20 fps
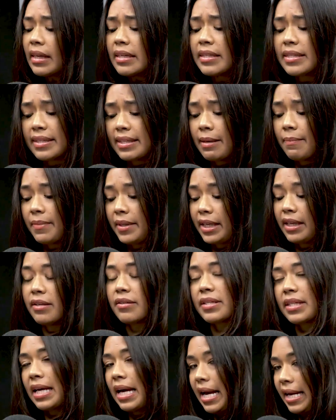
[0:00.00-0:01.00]
Something
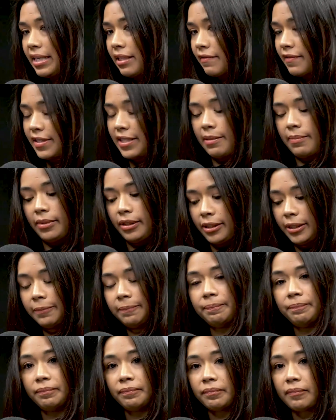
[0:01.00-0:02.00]
else kind of similar
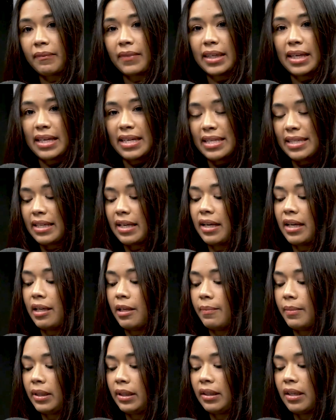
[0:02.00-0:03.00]
is
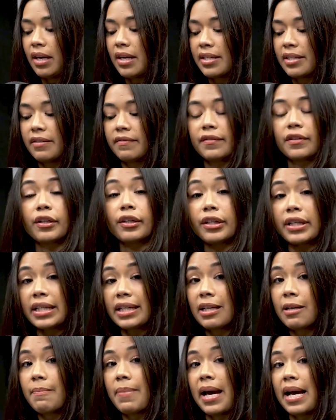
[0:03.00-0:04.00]
loss of earning
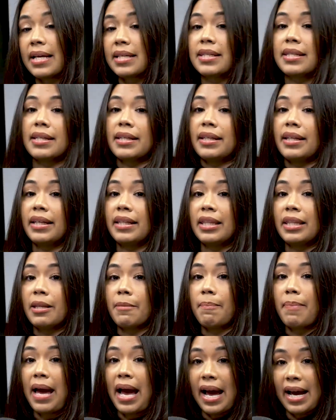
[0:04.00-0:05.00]
capacity in the
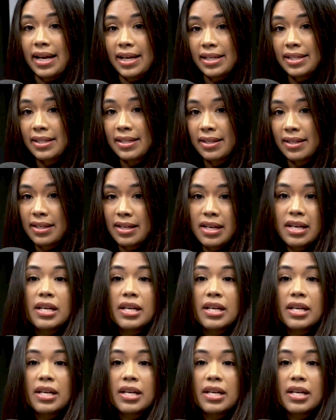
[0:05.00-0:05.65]
past.